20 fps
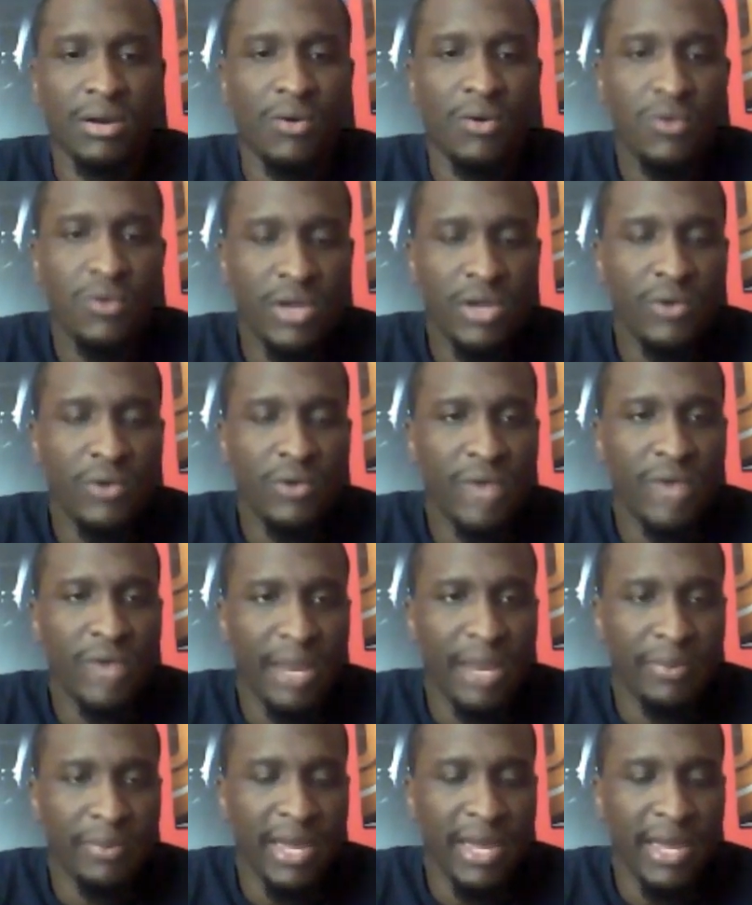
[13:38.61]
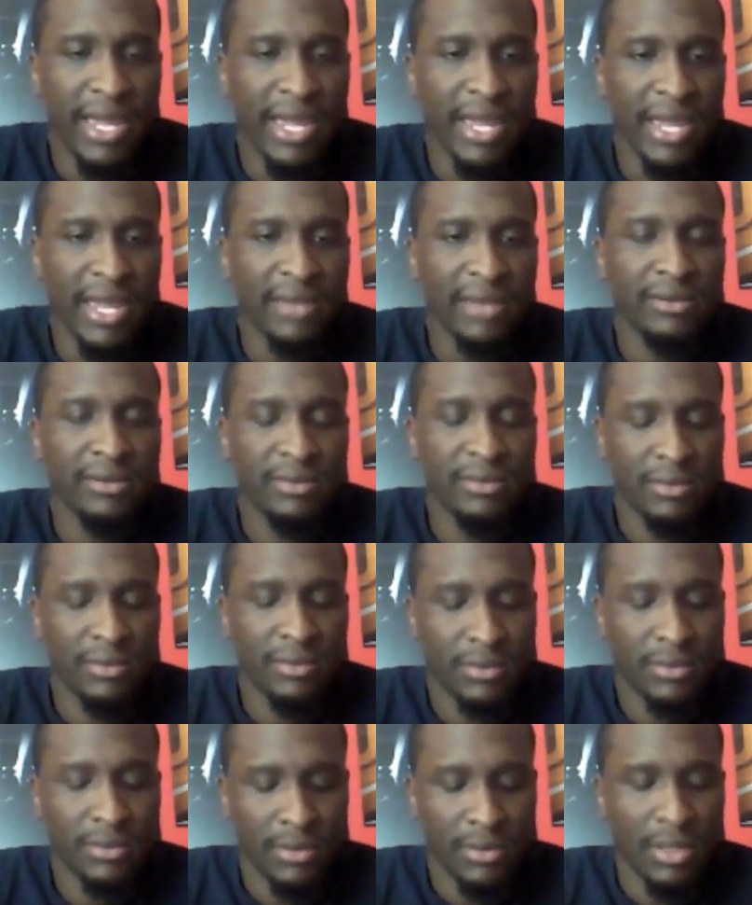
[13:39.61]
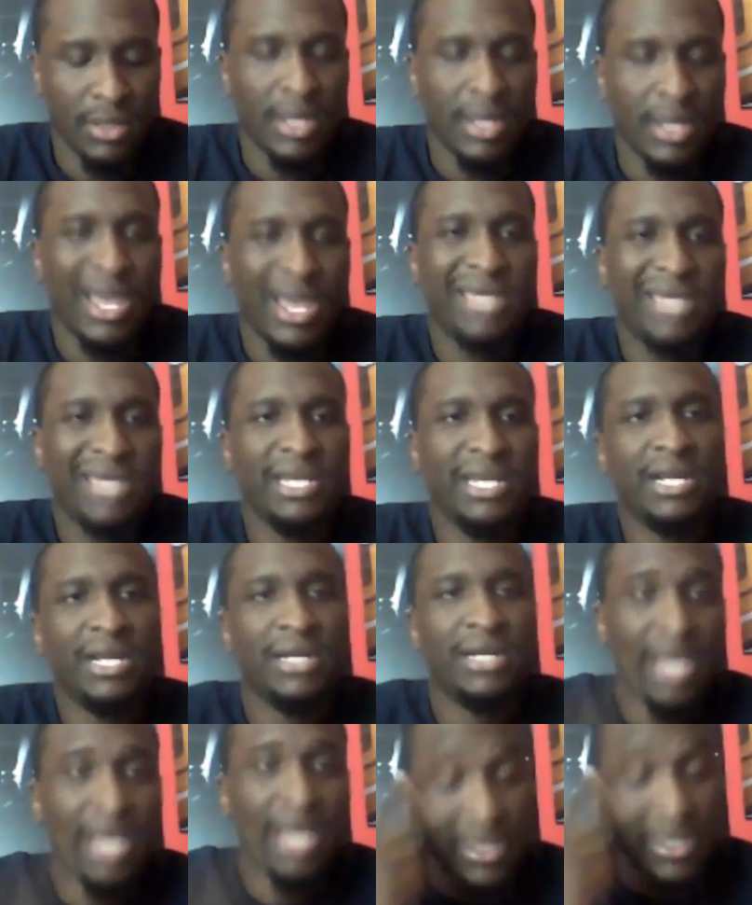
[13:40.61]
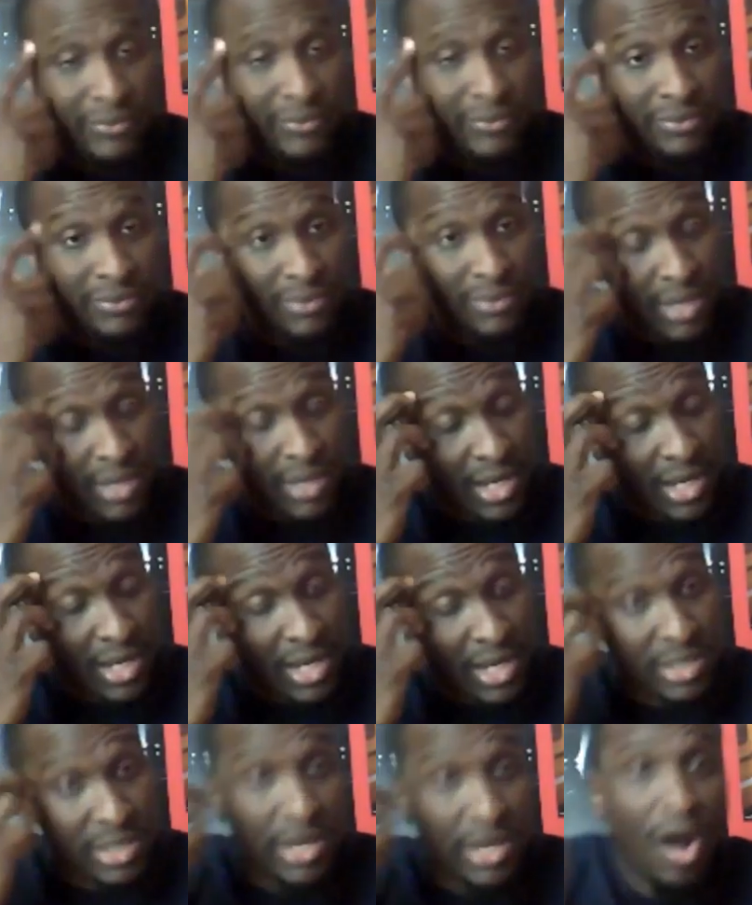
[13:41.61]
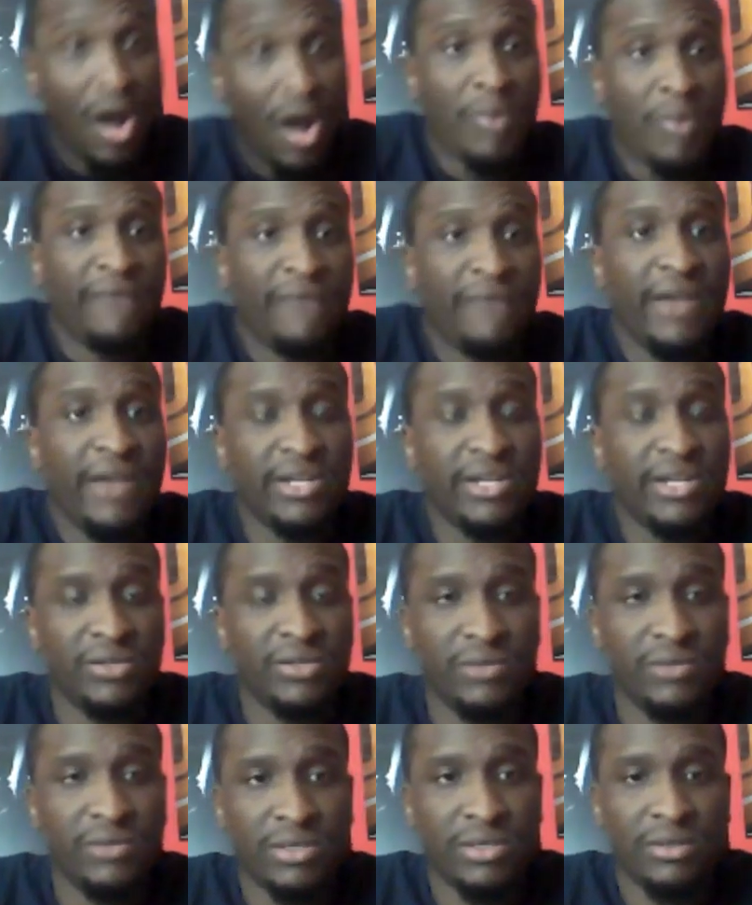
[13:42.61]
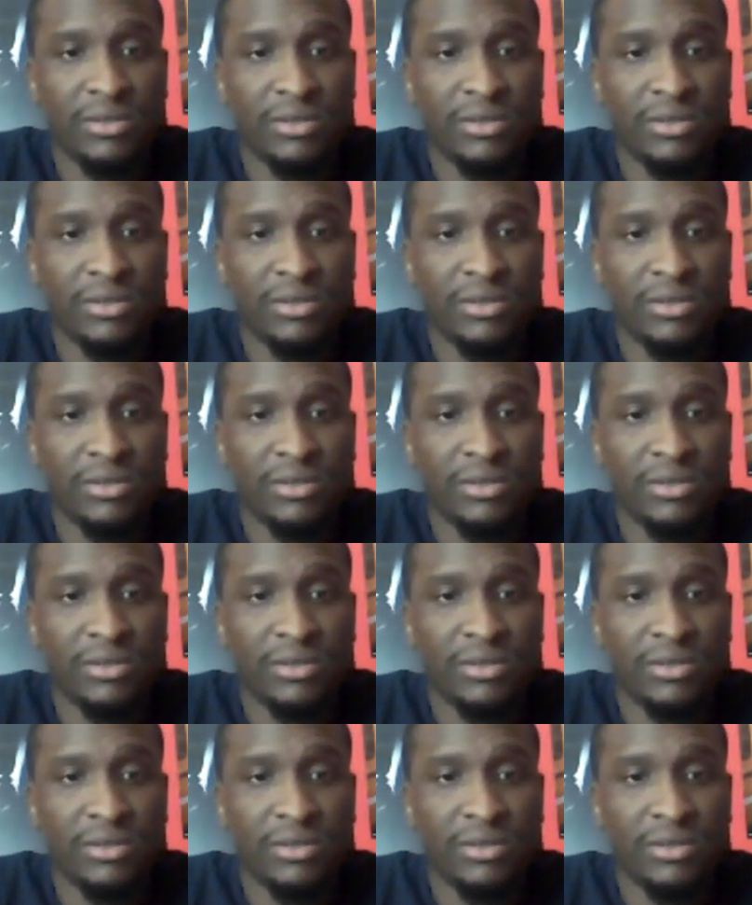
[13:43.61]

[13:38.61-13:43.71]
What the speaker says: Look who they playing." At the end of the day, they are professionals.